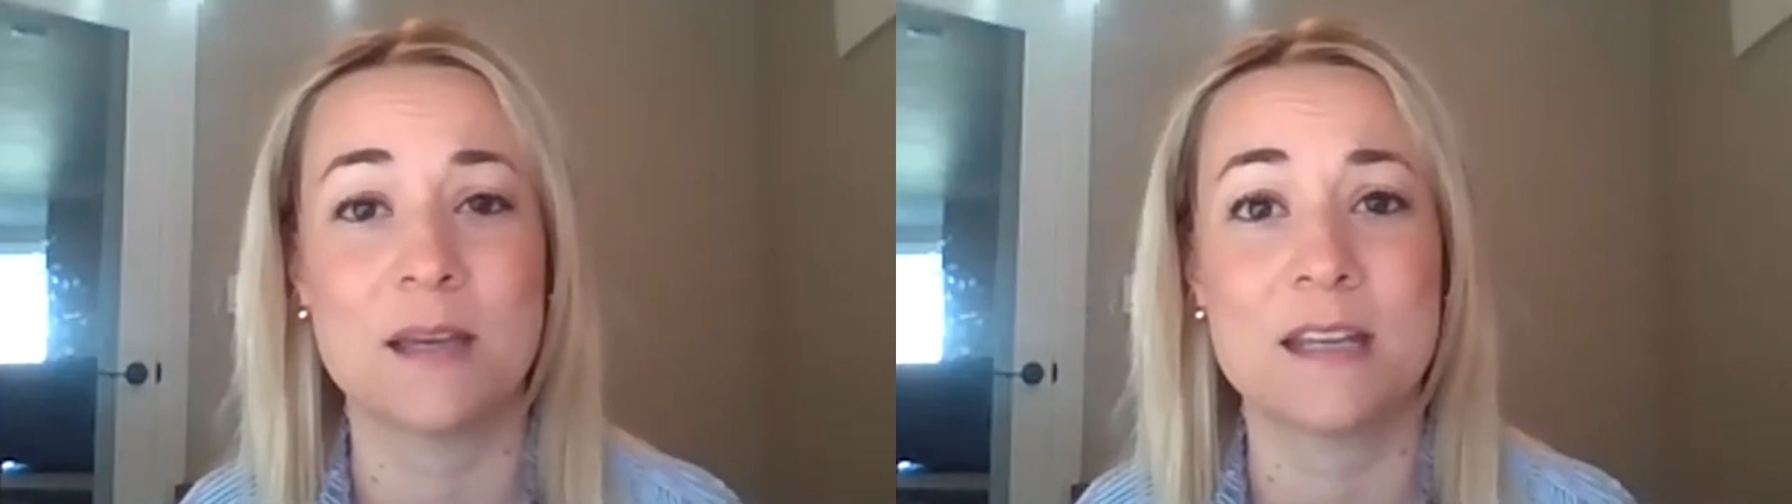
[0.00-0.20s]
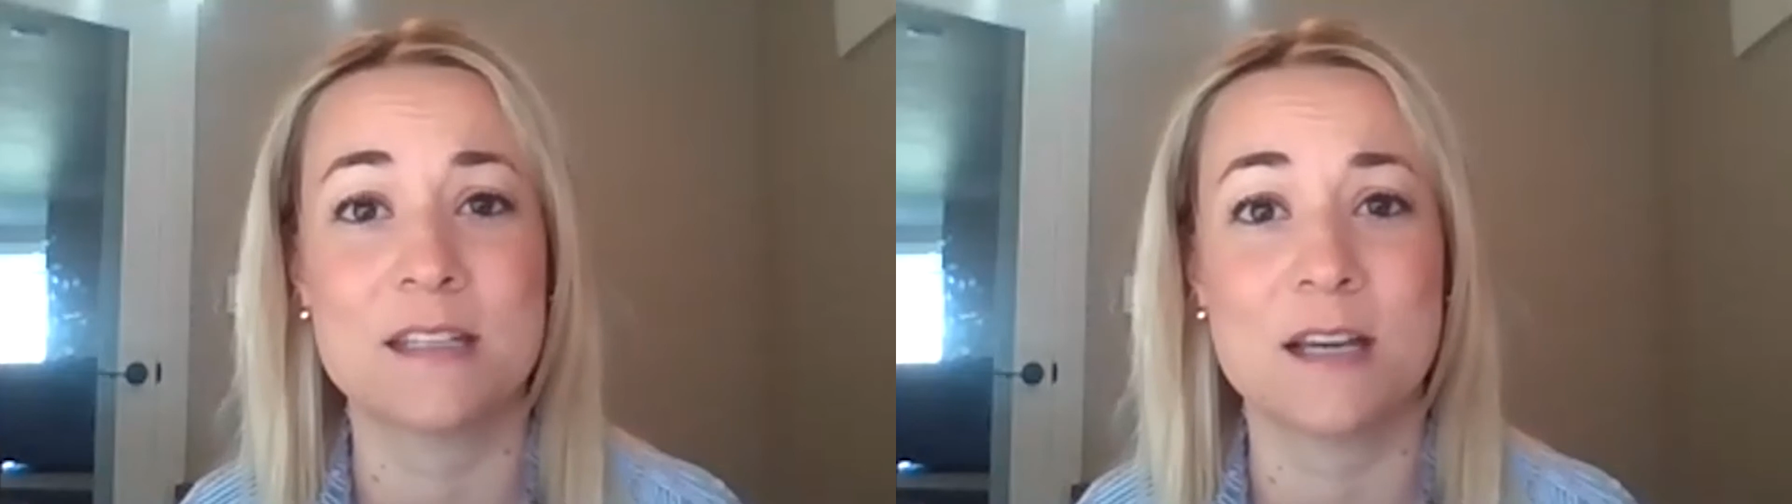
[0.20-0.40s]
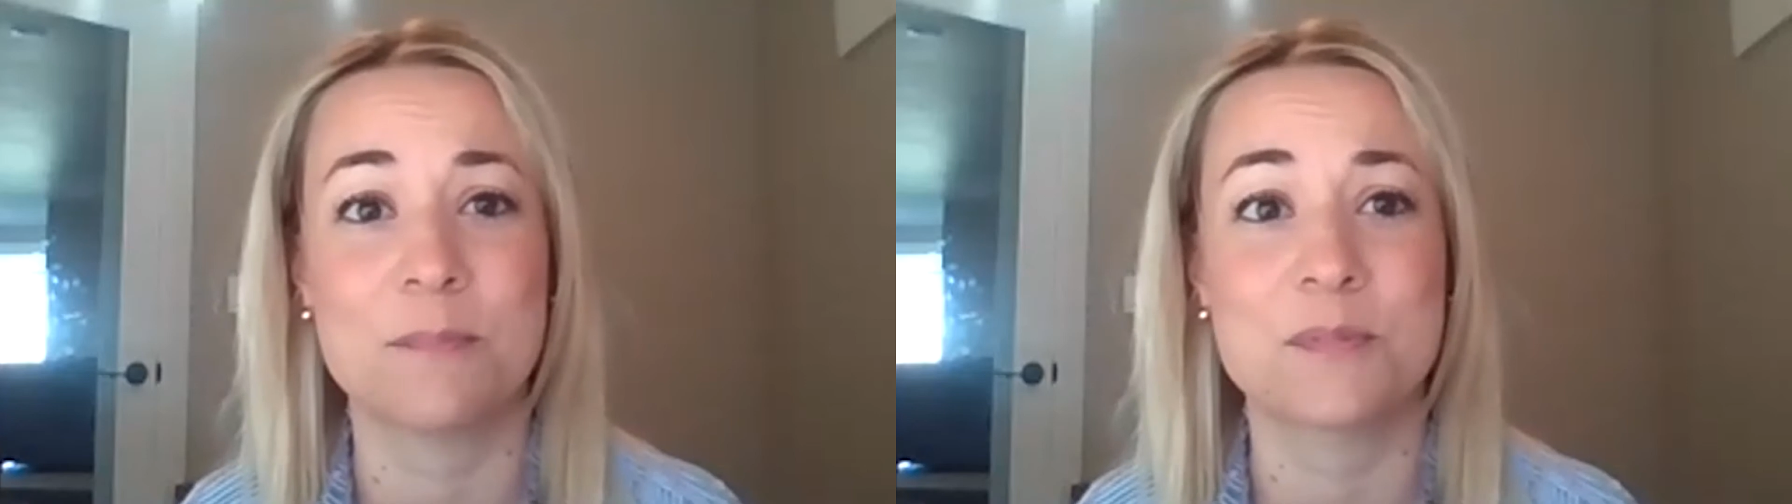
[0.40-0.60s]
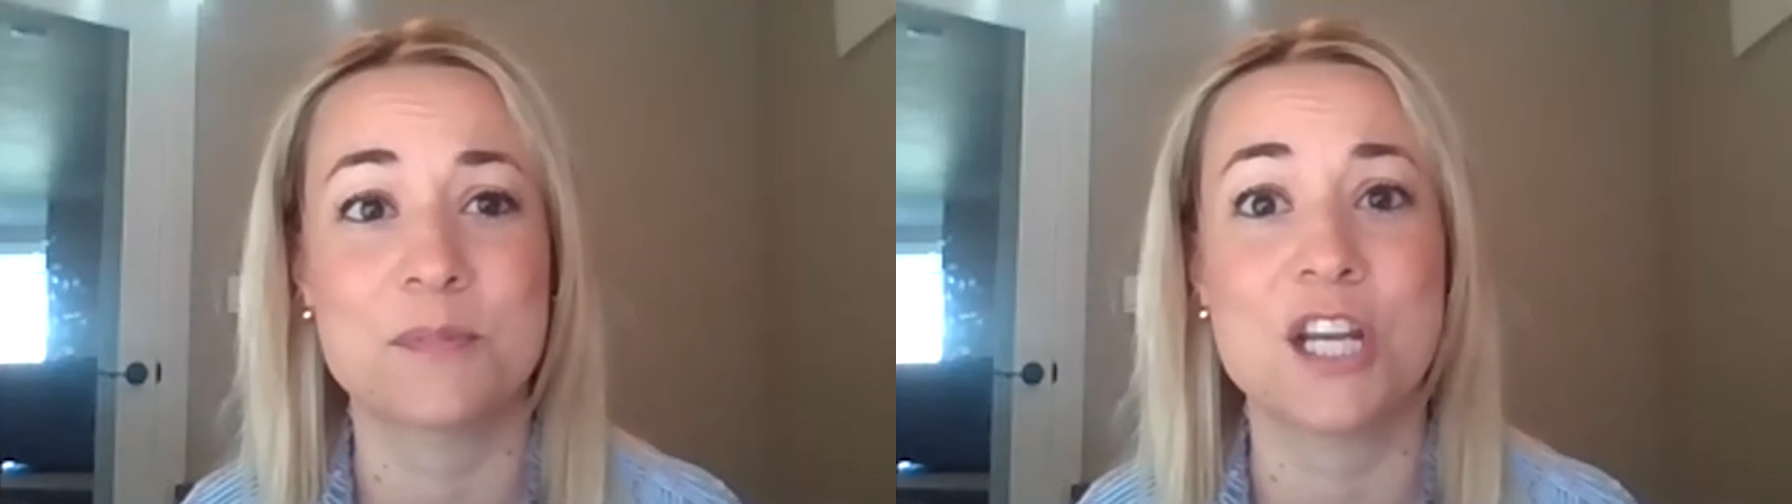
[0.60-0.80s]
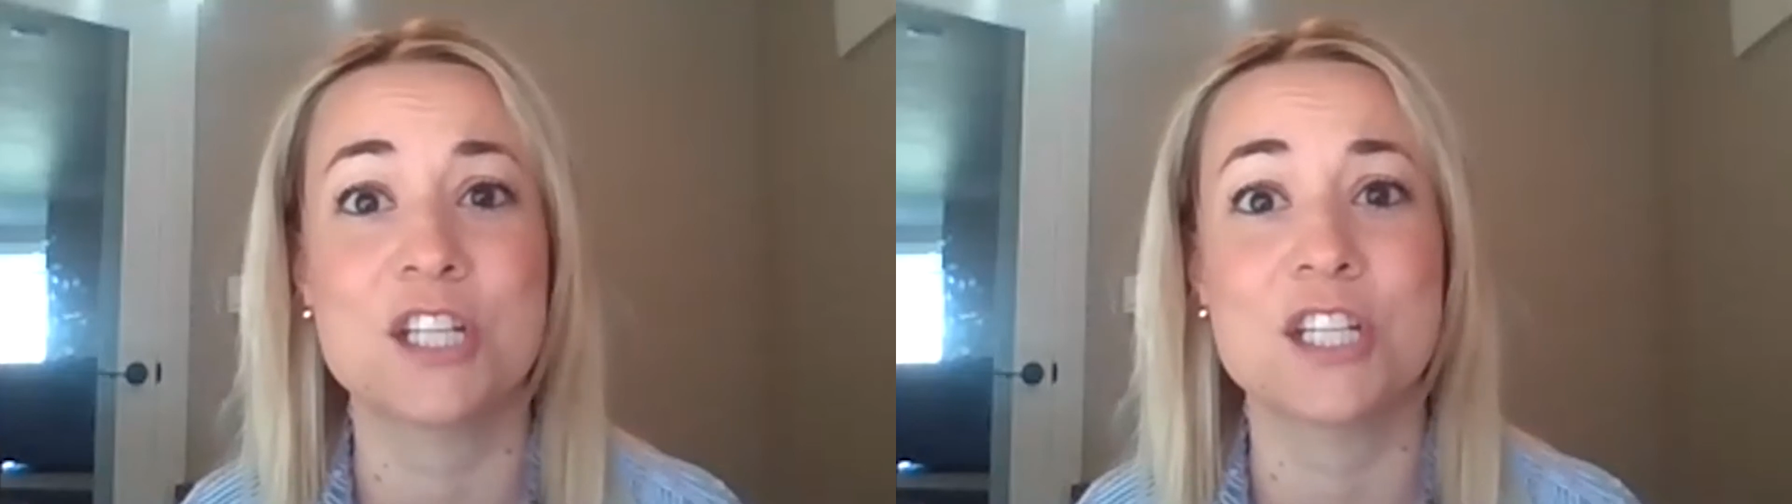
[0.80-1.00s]
end up
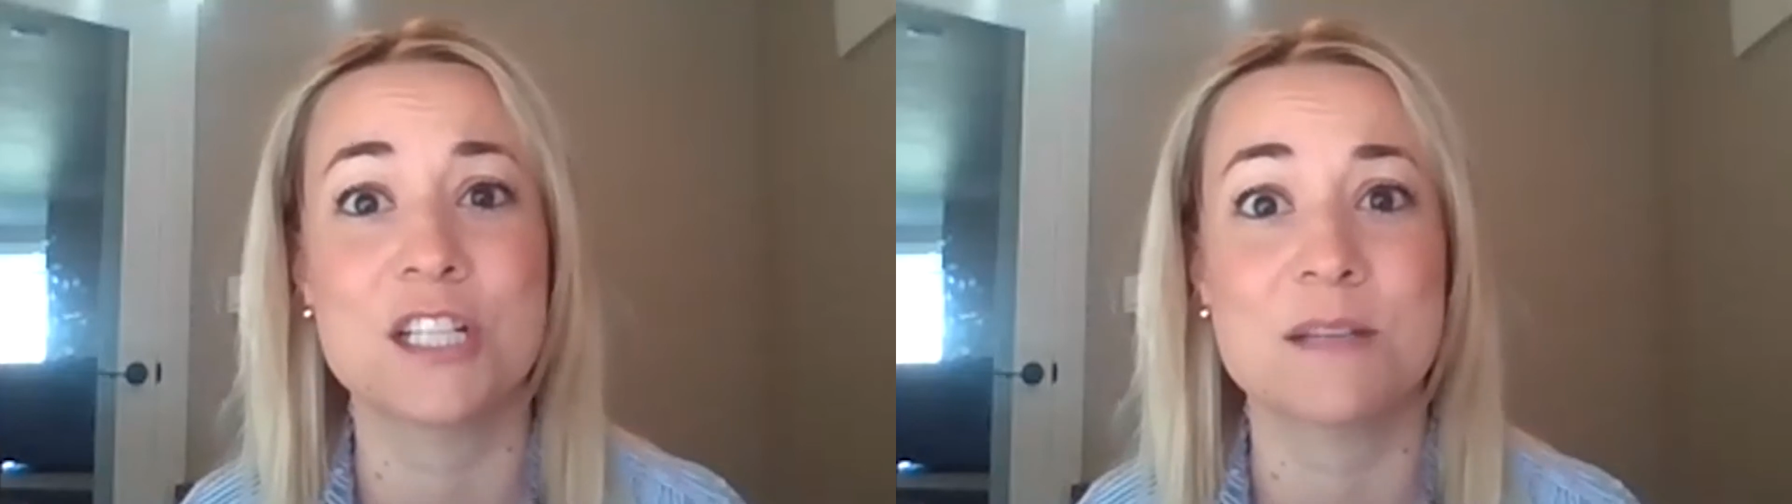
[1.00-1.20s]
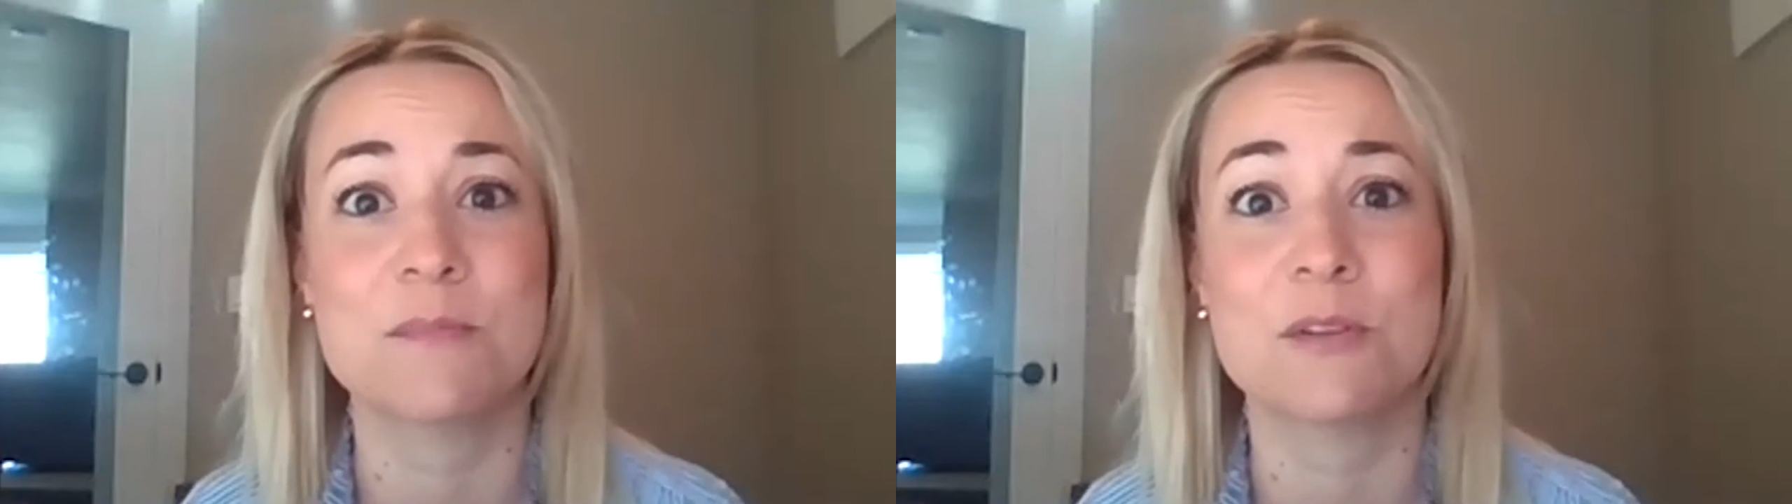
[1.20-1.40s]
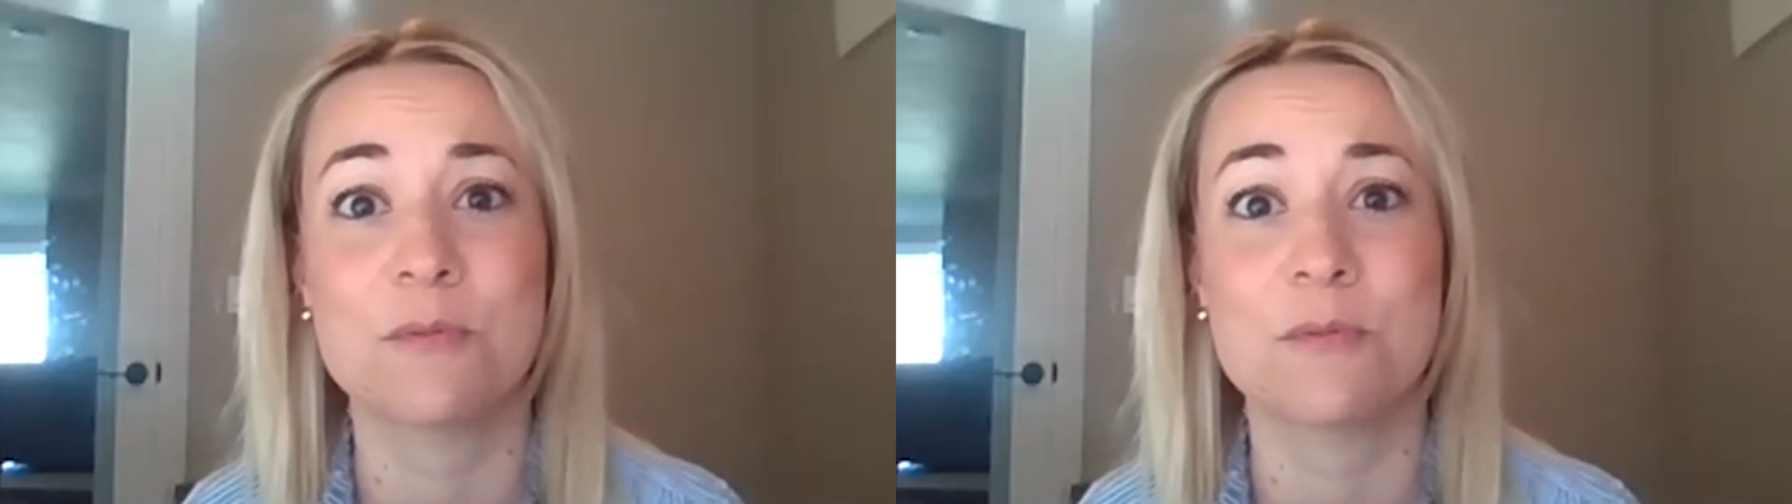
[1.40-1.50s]
changing some of the